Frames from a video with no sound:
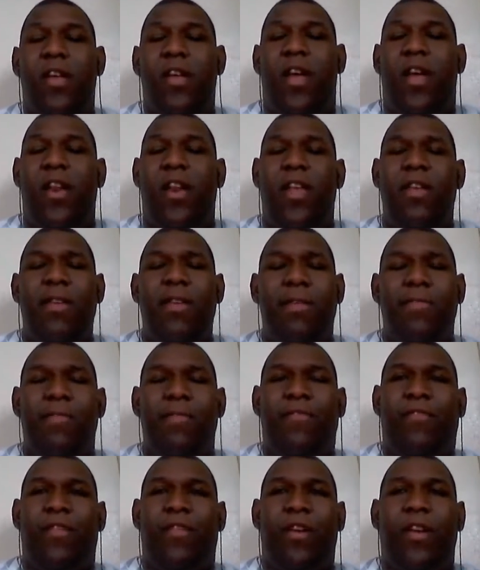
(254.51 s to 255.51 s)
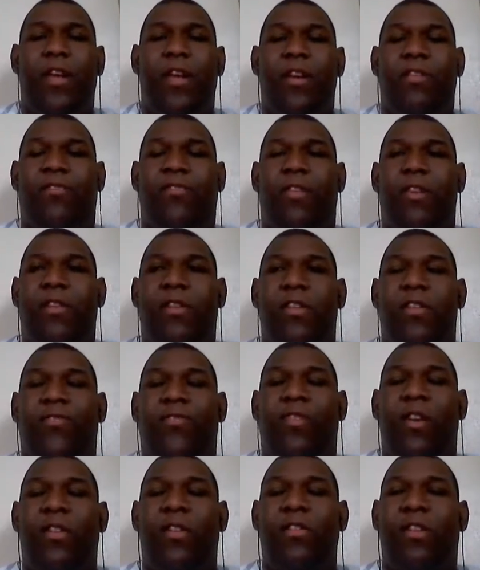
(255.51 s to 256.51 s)
And he didn't even fought against Frost, because
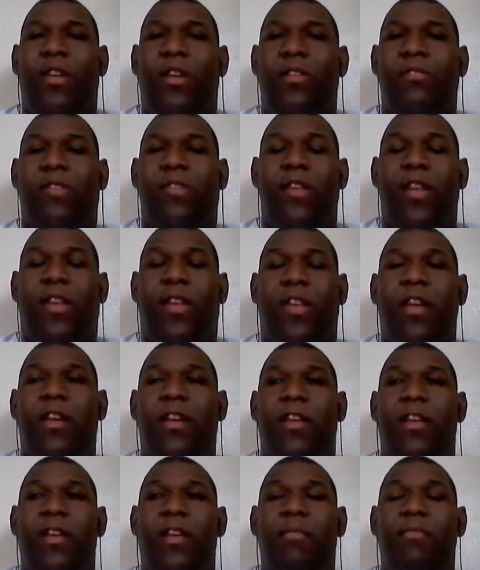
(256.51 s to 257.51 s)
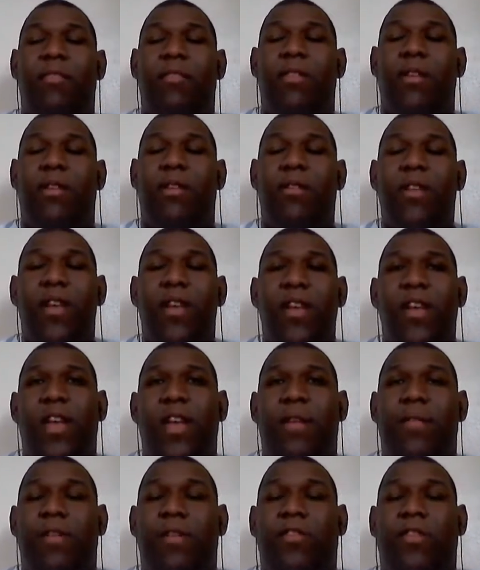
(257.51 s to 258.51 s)
Frost thought he was going to kill him, you know.
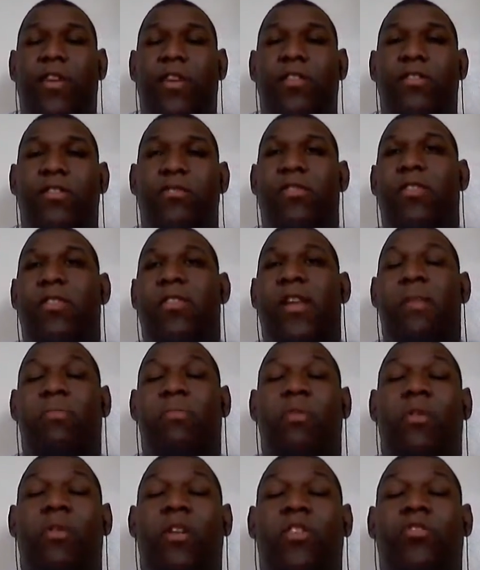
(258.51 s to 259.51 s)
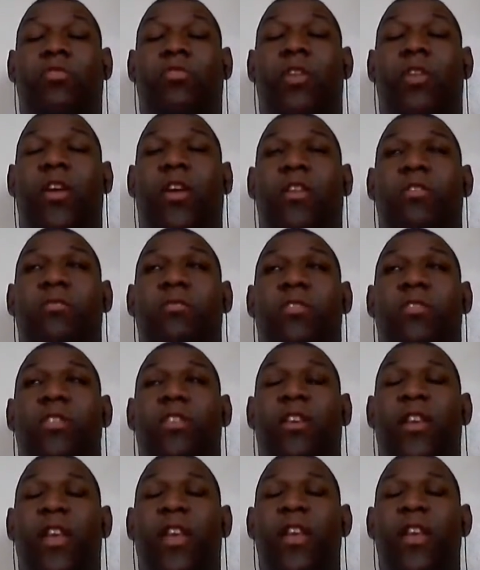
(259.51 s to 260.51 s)
He would try to use the same dirty trick,
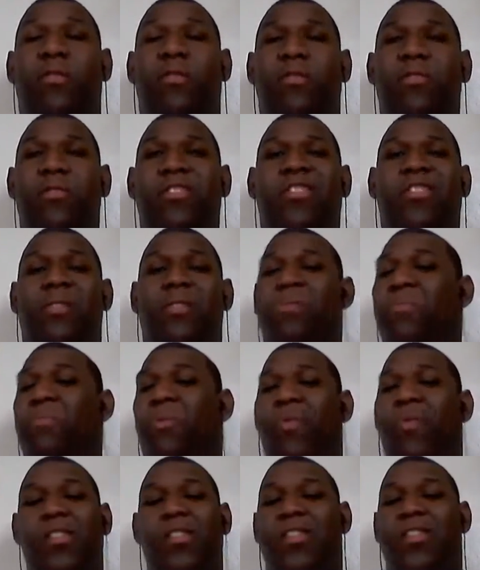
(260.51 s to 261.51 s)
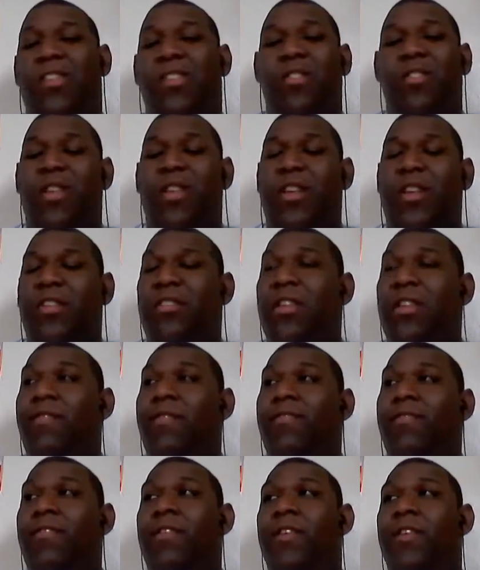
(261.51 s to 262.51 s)
using the needles, you know, poison and all that
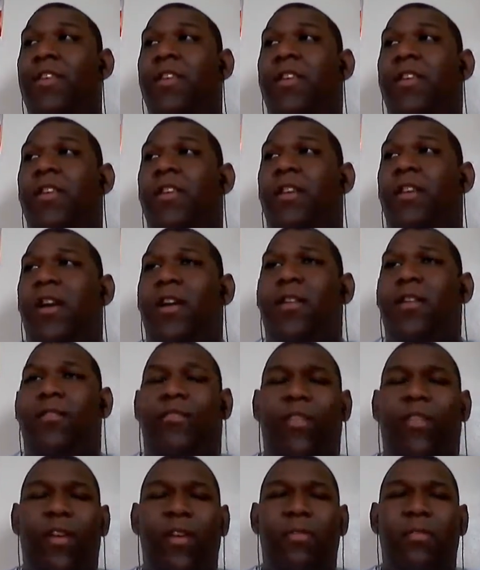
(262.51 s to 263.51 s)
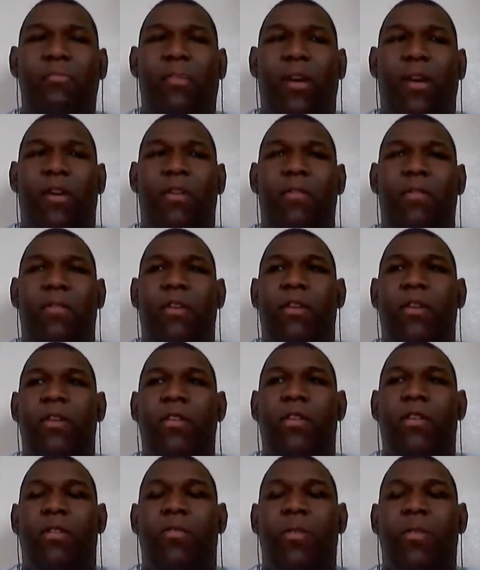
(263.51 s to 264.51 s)
stuff. However,
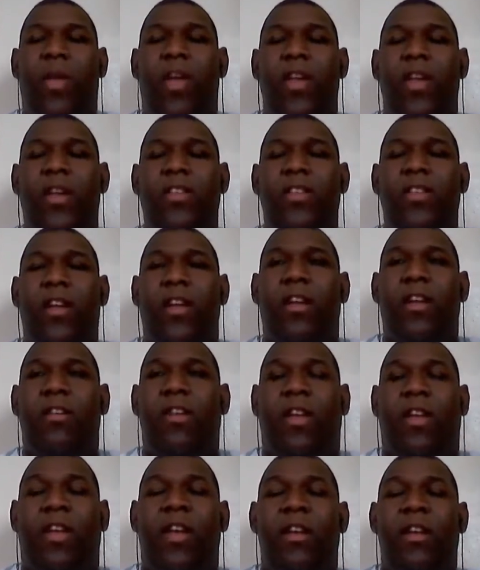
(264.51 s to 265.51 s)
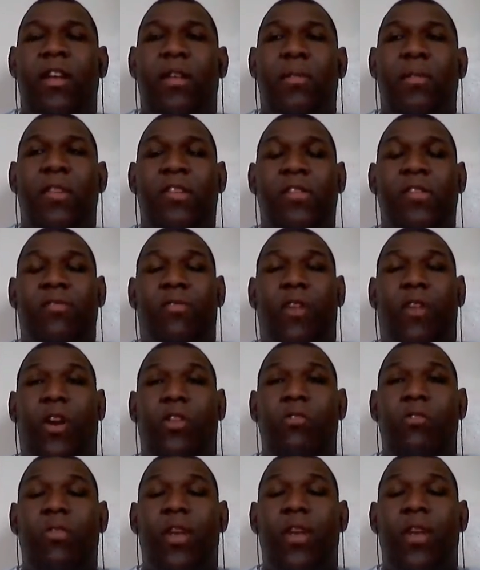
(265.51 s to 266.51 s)
you know, he is not here to kill him. He's just to
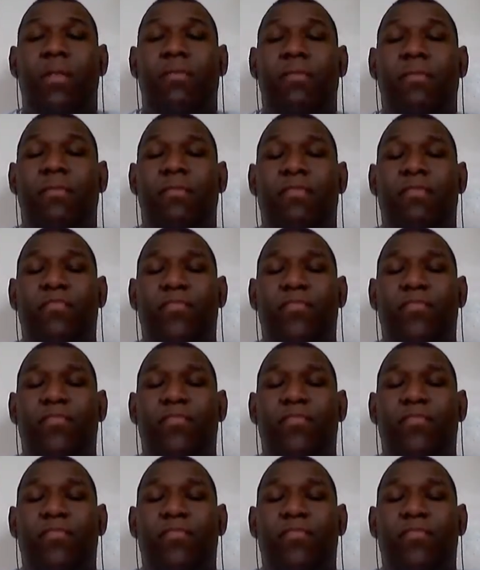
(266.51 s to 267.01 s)
recruit him.